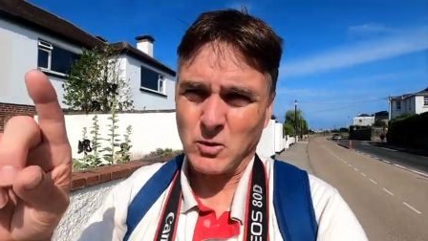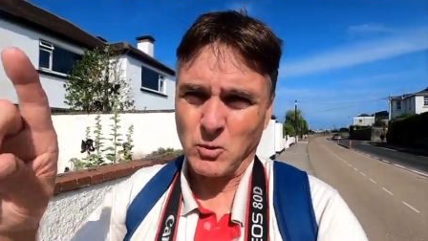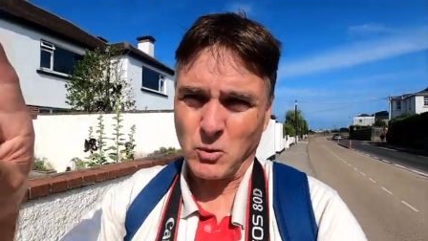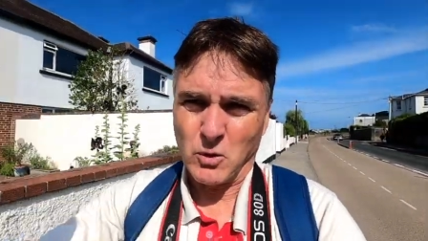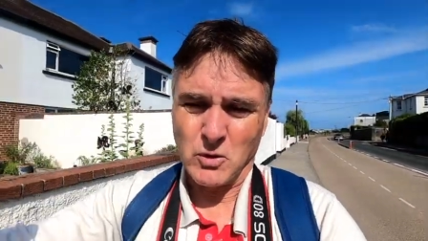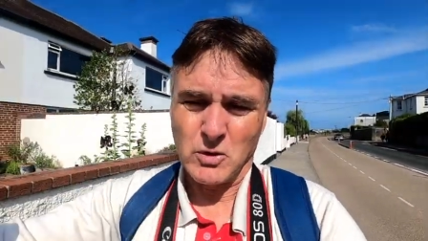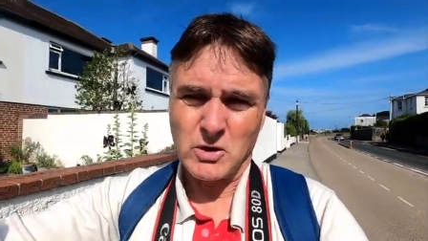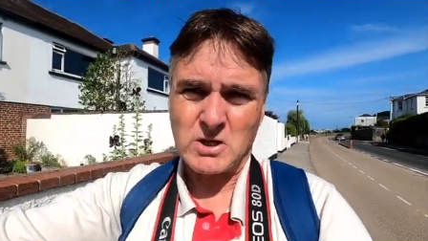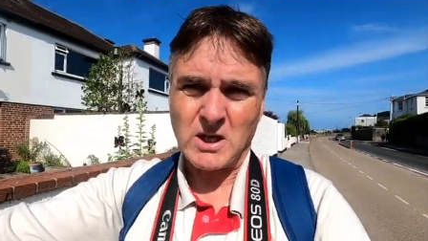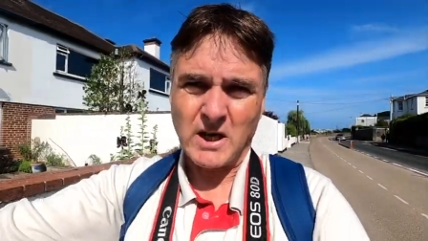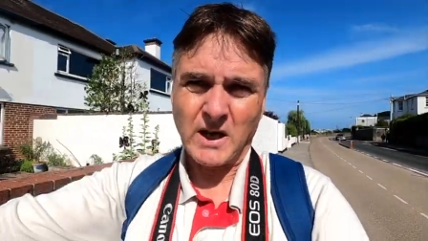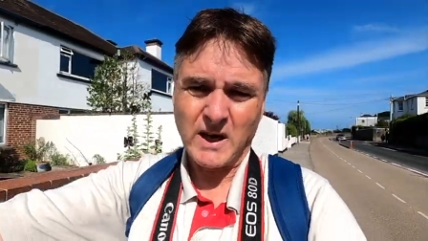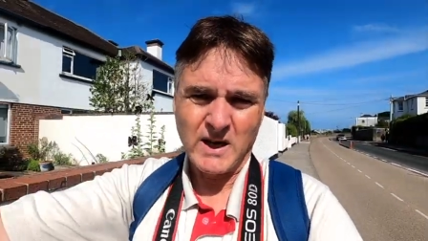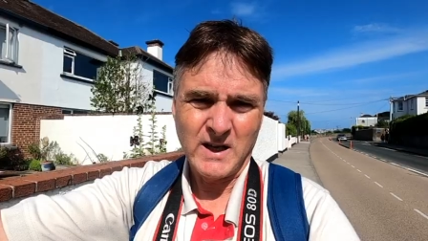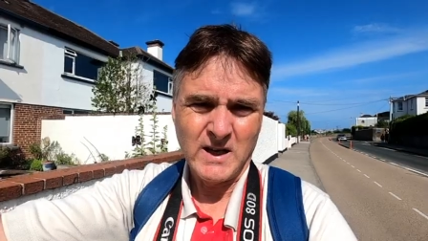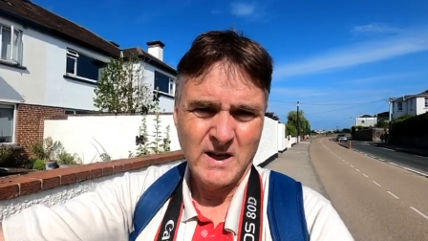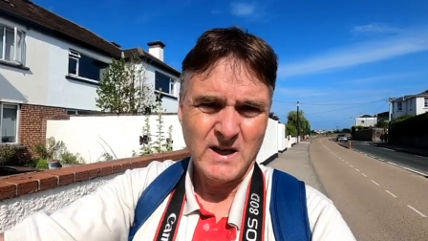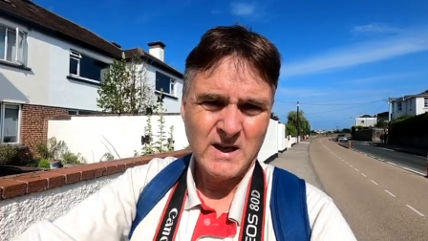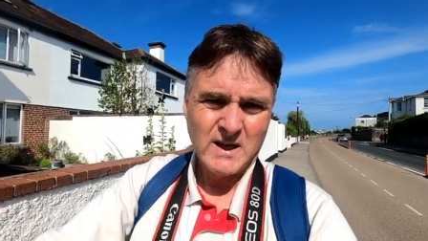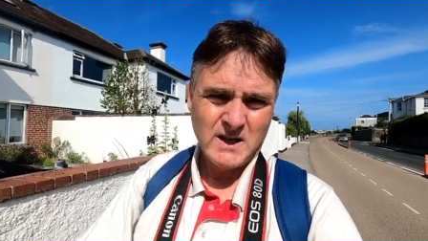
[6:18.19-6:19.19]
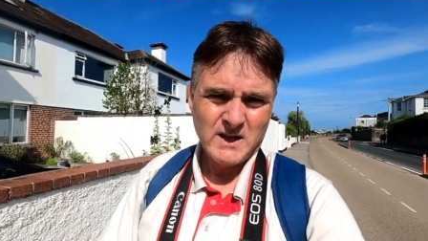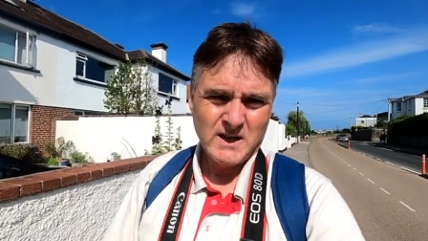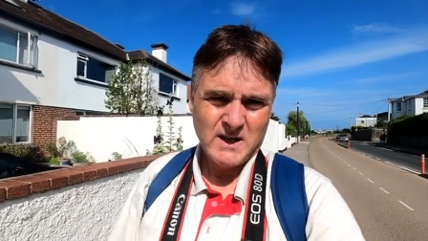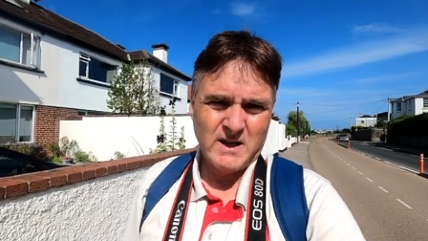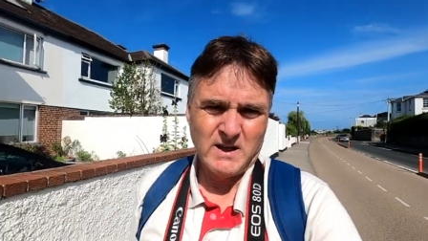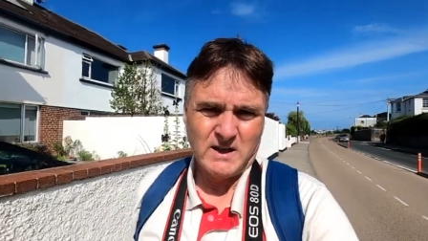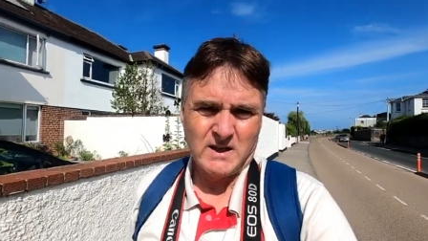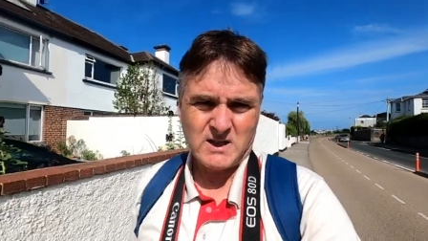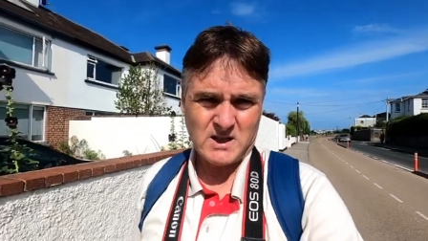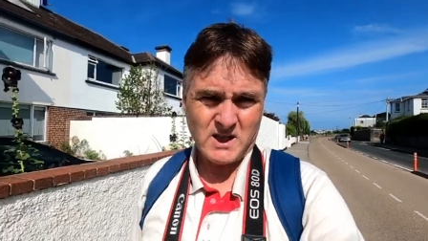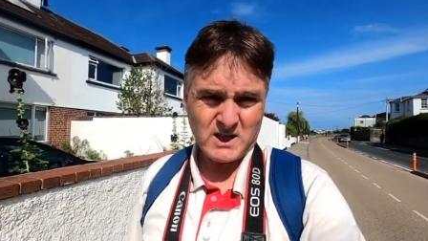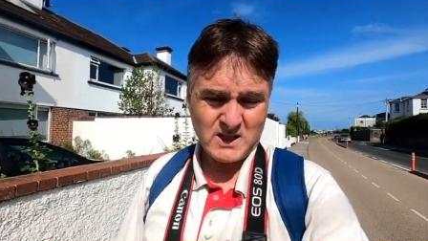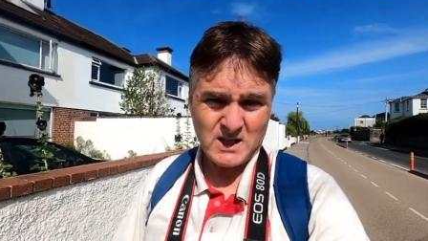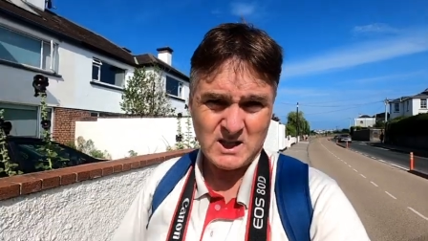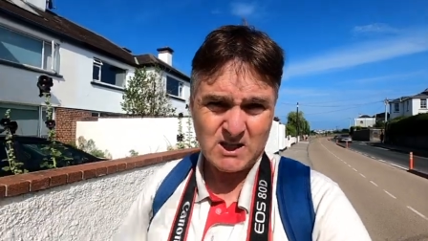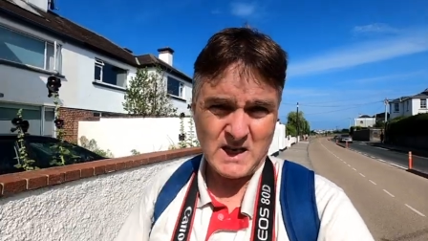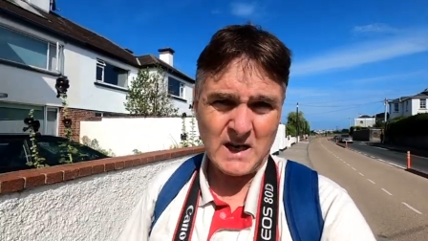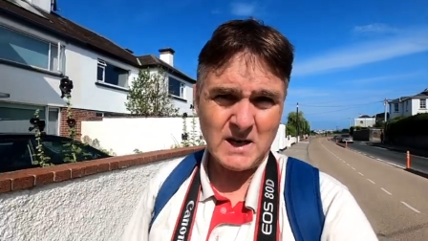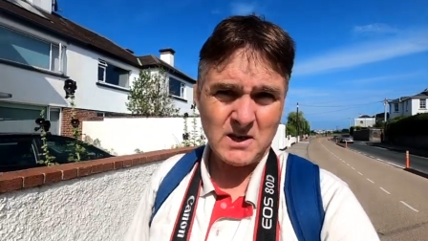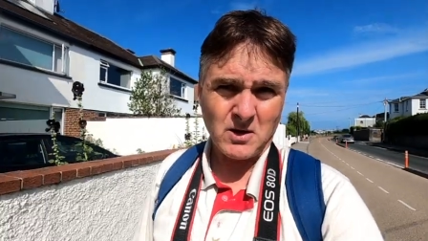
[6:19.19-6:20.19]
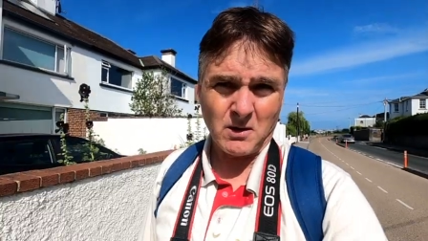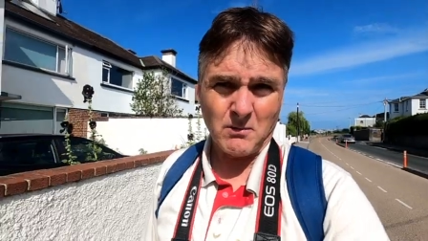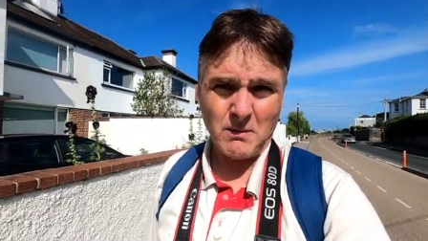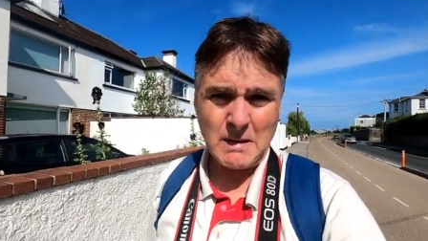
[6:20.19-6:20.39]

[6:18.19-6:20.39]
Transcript: towards the city centre.